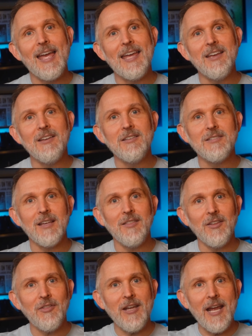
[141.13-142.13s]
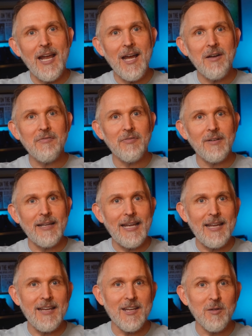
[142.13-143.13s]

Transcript: is that they have a